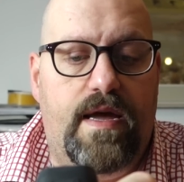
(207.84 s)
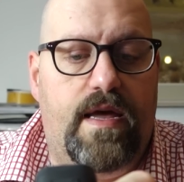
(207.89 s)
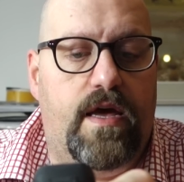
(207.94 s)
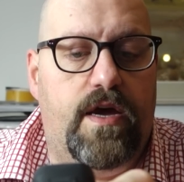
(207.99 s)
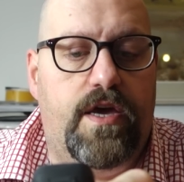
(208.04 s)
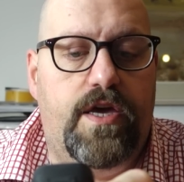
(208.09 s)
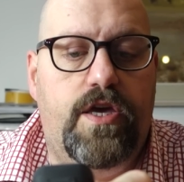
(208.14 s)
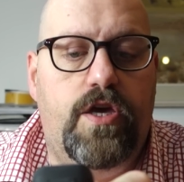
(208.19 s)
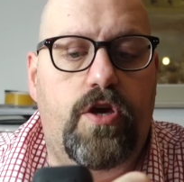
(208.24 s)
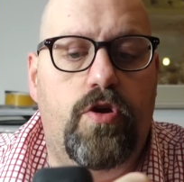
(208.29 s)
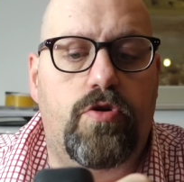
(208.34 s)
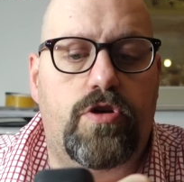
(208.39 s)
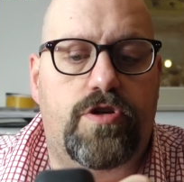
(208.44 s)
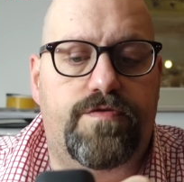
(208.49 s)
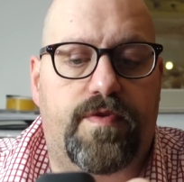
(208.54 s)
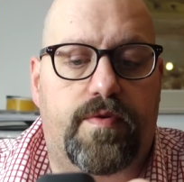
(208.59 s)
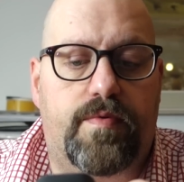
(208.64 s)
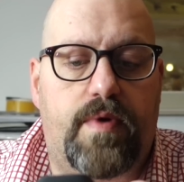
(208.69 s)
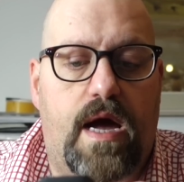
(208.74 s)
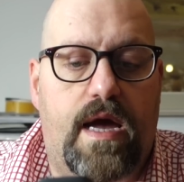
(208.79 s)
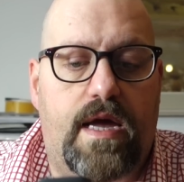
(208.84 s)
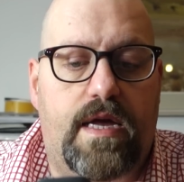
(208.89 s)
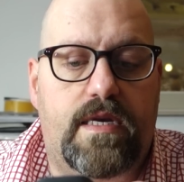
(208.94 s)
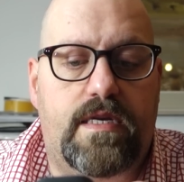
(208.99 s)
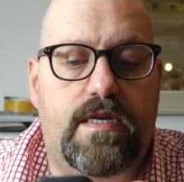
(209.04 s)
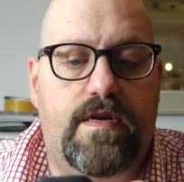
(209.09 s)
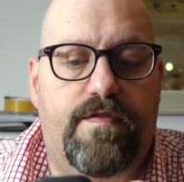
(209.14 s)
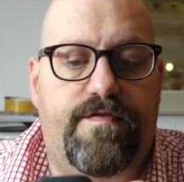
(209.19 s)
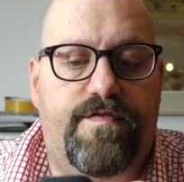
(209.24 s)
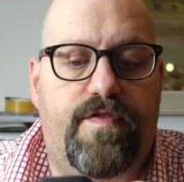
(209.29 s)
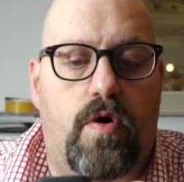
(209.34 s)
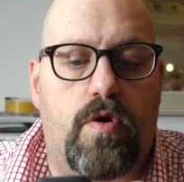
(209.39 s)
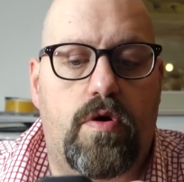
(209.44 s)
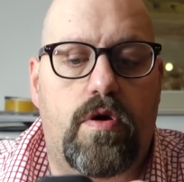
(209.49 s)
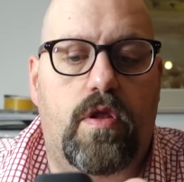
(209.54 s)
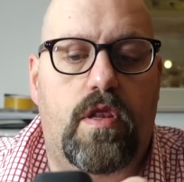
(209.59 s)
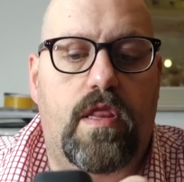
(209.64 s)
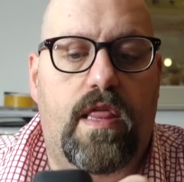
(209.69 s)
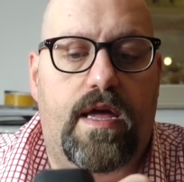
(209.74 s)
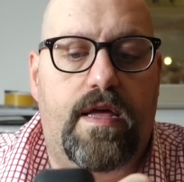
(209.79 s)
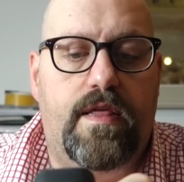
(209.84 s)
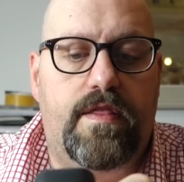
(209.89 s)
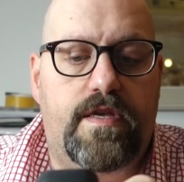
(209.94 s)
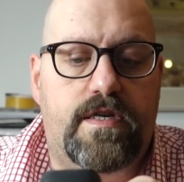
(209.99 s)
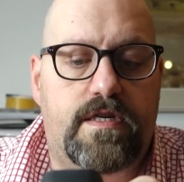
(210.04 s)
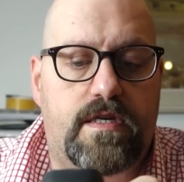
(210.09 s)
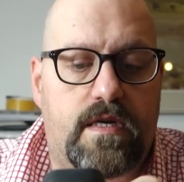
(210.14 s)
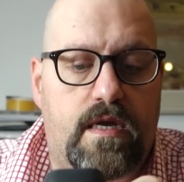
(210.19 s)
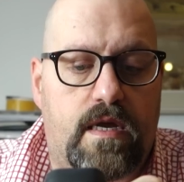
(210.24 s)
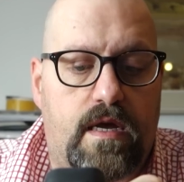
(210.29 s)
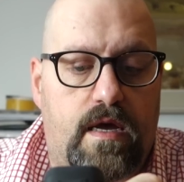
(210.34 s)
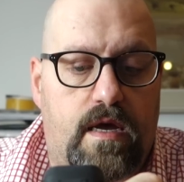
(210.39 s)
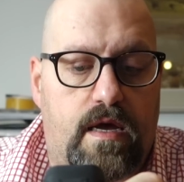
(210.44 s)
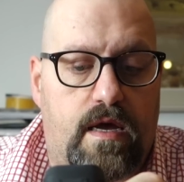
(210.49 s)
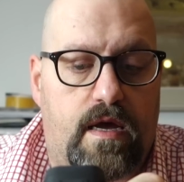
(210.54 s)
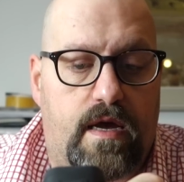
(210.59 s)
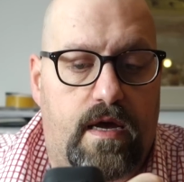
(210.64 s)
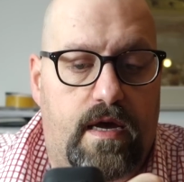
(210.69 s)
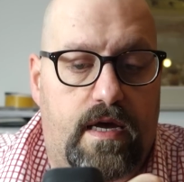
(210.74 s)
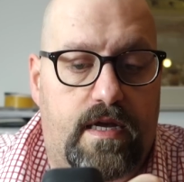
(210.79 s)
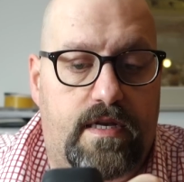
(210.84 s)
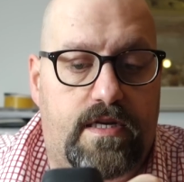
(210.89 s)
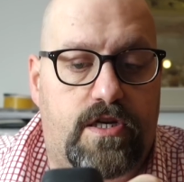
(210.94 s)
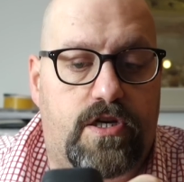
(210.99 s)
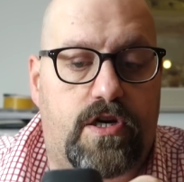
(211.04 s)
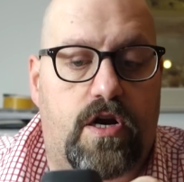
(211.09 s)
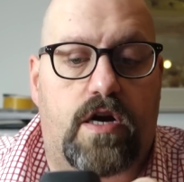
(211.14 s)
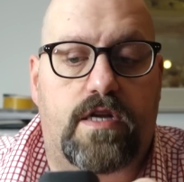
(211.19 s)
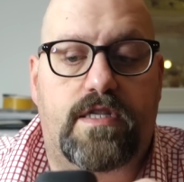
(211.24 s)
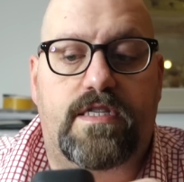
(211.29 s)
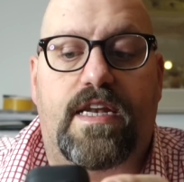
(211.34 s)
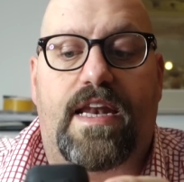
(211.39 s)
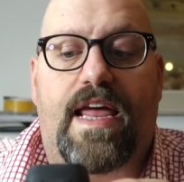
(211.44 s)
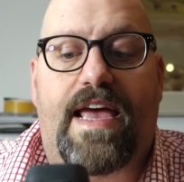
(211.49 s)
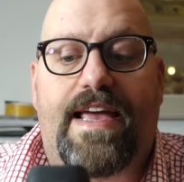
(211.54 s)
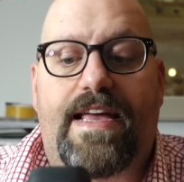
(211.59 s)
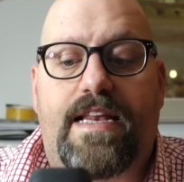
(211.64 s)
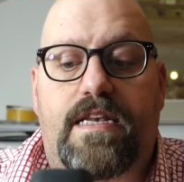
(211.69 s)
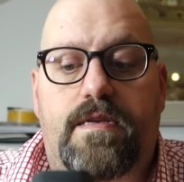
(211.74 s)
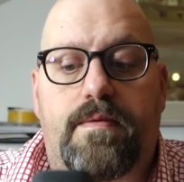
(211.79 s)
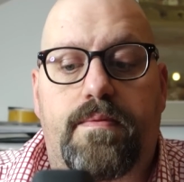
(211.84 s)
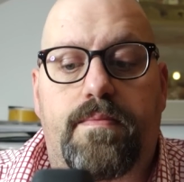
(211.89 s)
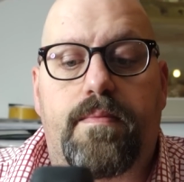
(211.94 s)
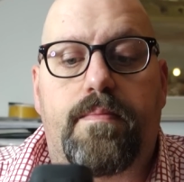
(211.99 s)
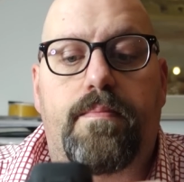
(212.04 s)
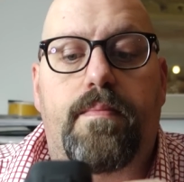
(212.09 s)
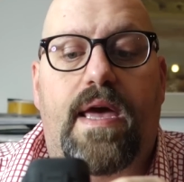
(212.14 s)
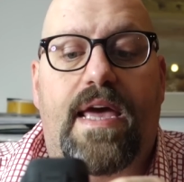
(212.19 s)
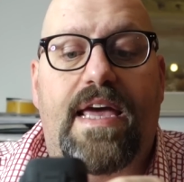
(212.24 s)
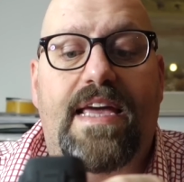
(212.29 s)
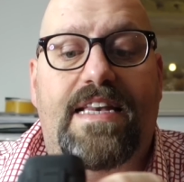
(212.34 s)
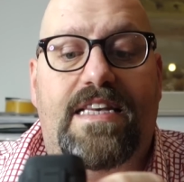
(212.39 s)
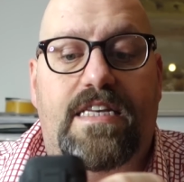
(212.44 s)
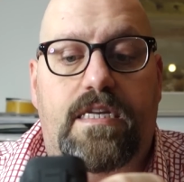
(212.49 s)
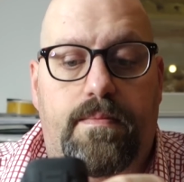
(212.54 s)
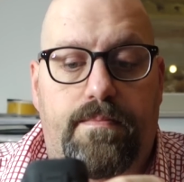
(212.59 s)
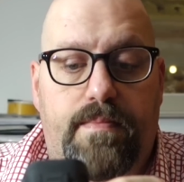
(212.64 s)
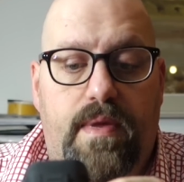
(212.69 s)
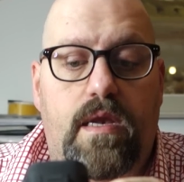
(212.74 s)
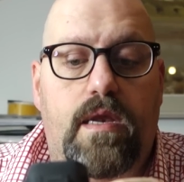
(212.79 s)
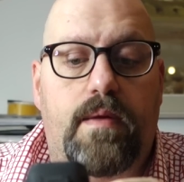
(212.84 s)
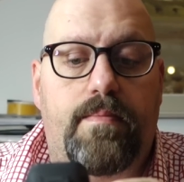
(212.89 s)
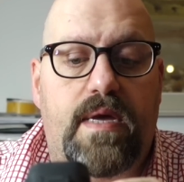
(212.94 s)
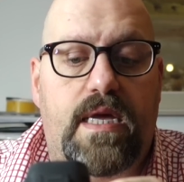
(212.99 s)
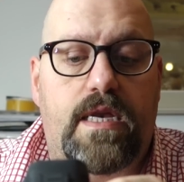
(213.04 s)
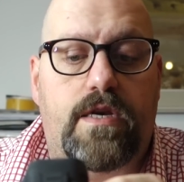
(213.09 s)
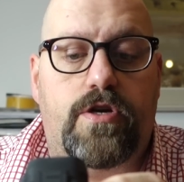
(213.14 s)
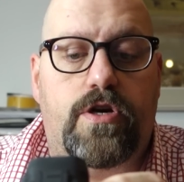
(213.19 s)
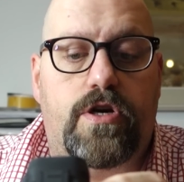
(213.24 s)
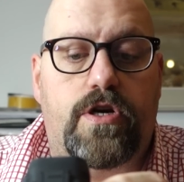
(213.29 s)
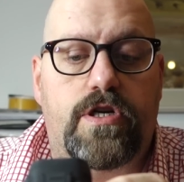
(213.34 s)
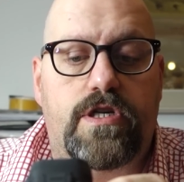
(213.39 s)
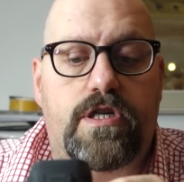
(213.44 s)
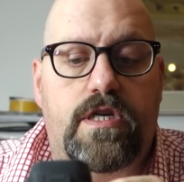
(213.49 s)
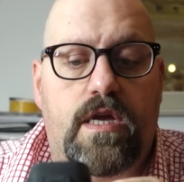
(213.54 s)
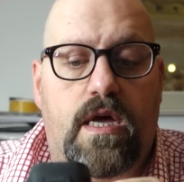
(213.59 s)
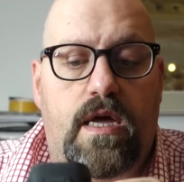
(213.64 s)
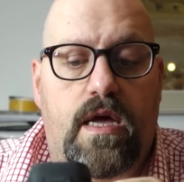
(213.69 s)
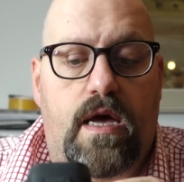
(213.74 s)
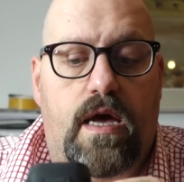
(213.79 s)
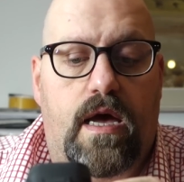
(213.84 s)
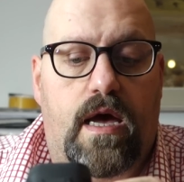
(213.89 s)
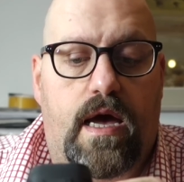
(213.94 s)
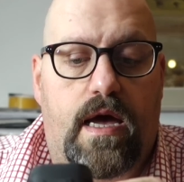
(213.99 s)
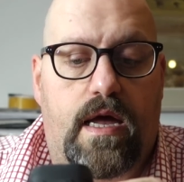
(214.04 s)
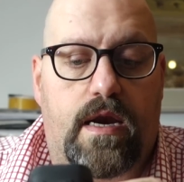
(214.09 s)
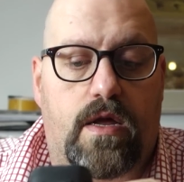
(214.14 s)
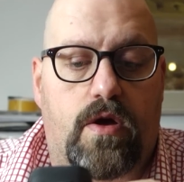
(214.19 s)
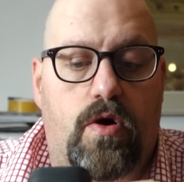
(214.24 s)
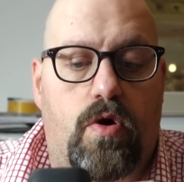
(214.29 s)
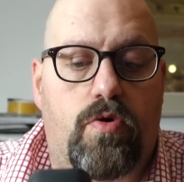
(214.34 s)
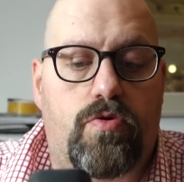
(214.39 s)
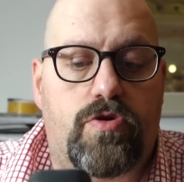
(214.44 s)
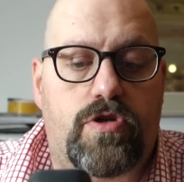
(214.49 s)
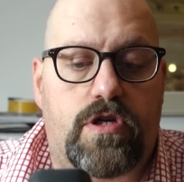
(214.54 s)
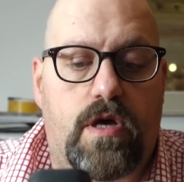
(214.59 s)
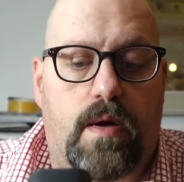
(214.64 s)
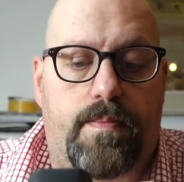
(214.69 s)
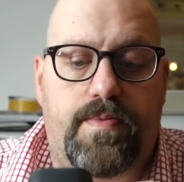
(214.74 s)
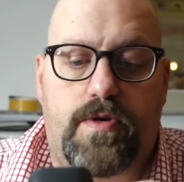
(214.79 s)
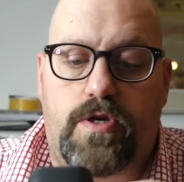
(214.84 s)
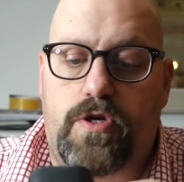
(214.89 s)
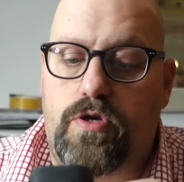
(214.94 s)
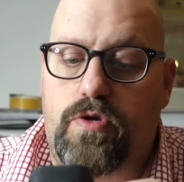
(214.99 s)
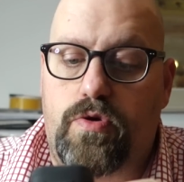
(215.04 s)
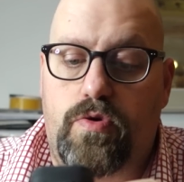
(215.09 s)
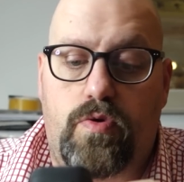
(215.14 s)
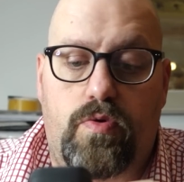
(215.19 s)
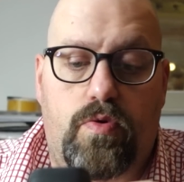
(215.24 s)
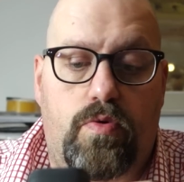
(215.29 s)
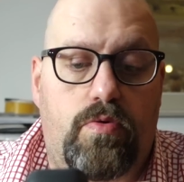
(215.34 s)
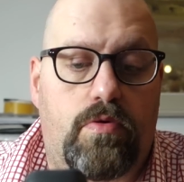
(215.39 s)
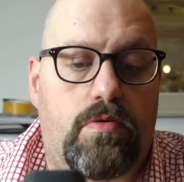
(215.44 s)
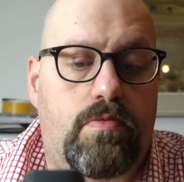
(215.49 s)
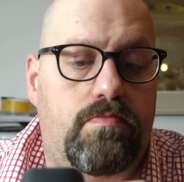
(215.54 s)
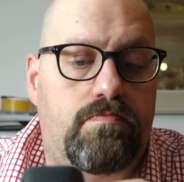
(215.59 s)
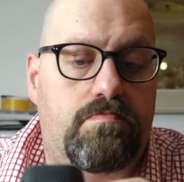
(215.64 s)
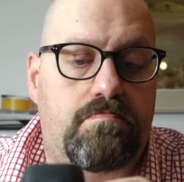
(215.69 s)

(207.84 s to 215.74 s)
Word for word: a huge variety of focal lengths it starts at 8 8 millimeters and goes up to